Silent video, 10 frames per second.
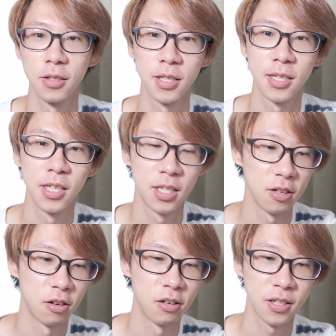this
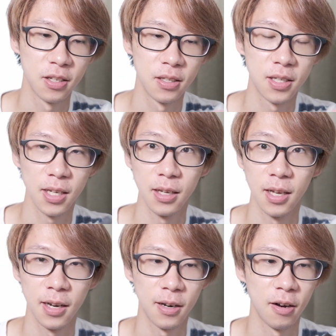TT Artisans
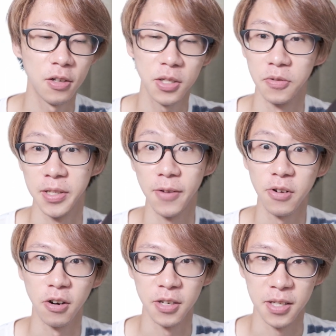and also
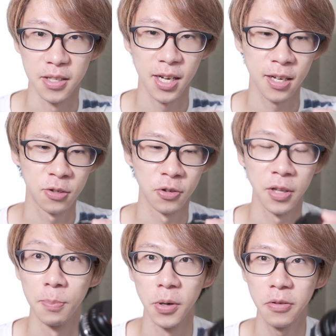7 Artisans, actually,
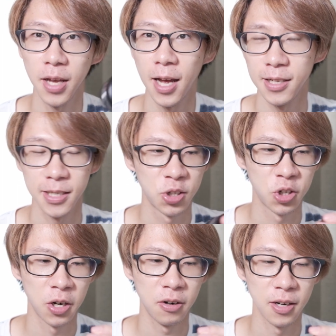they both
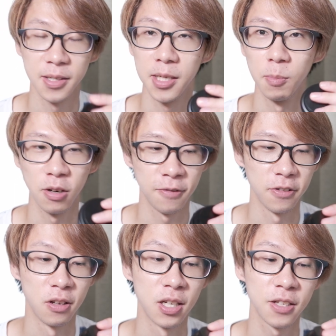share a similar
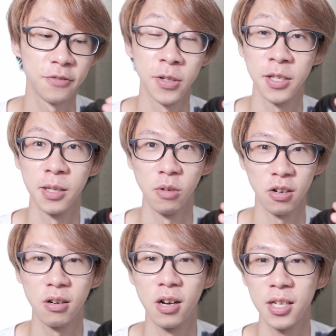philosophy,
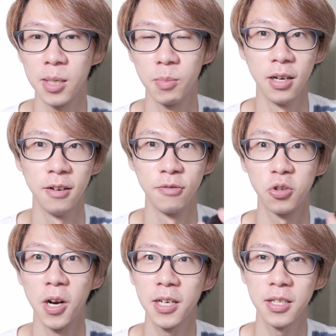similar concept of
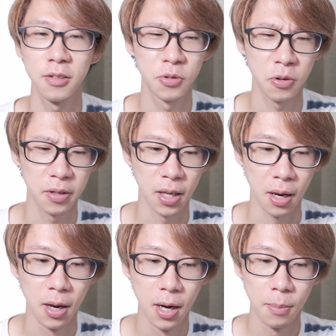trying to sort of
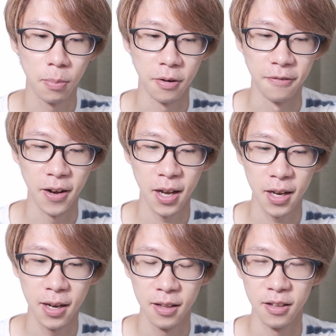
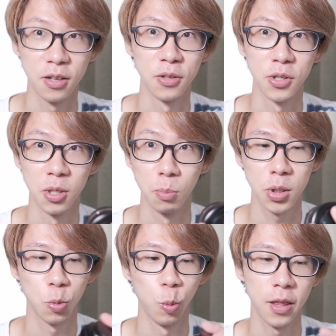provide the
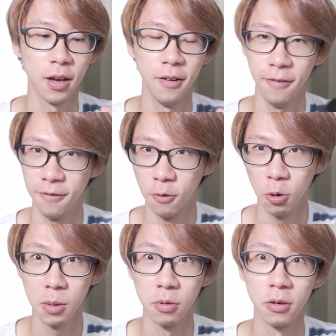consumers with
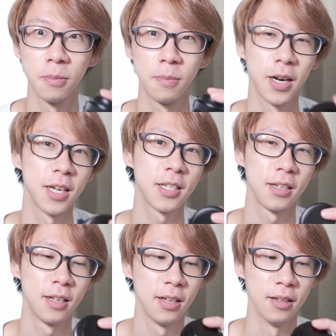affordable priced
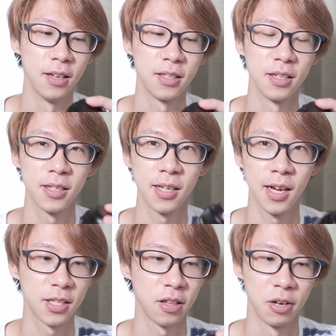lenses
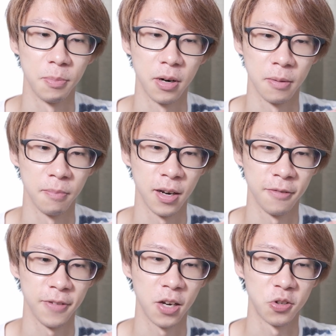as third-party
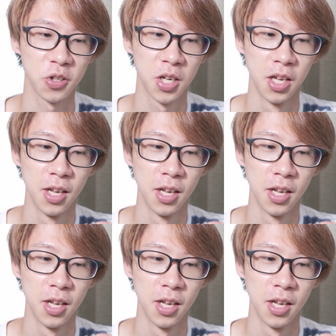manufacturers